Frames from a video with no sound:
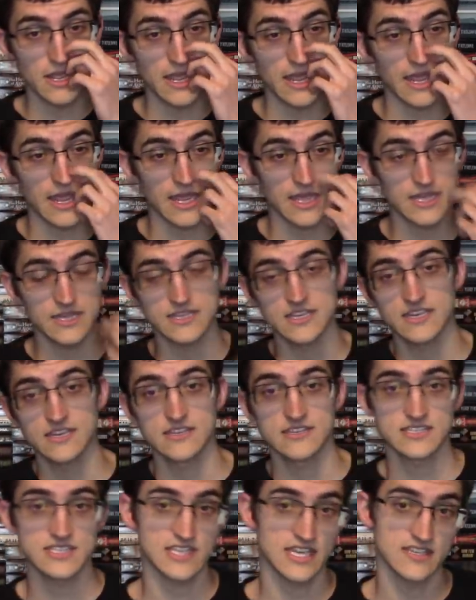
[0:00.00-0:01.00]
and
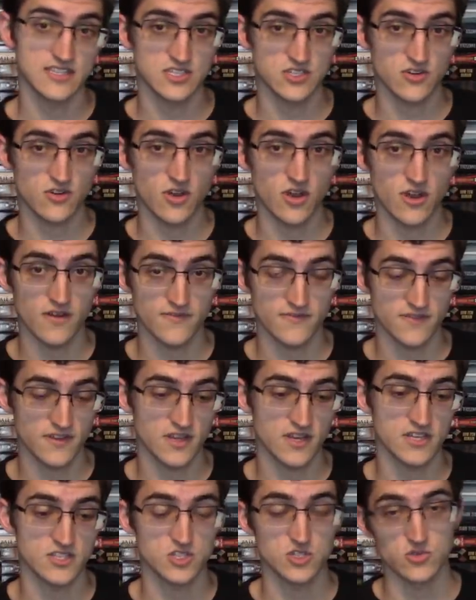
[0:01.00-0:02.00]
sends her off
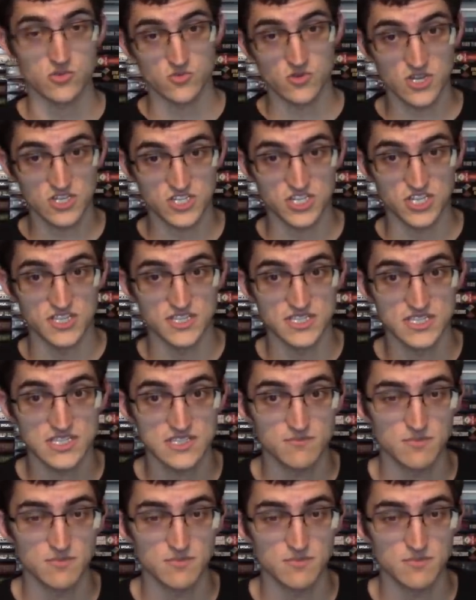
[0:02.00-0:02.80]
to the Russians,